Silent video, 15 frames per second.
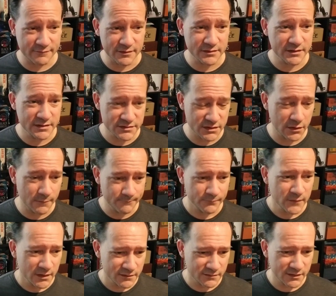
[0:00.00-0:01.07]
And so
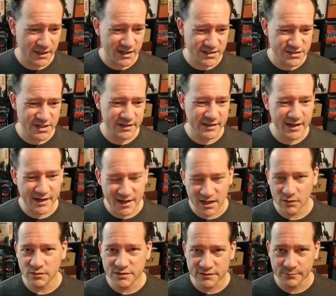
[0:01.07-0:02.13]
you got to check that
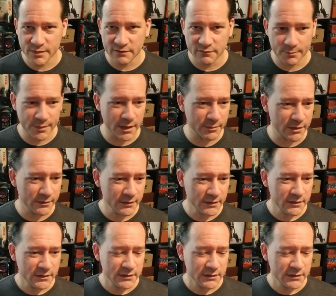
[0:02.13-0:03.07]
out, which is a bit of a bummer.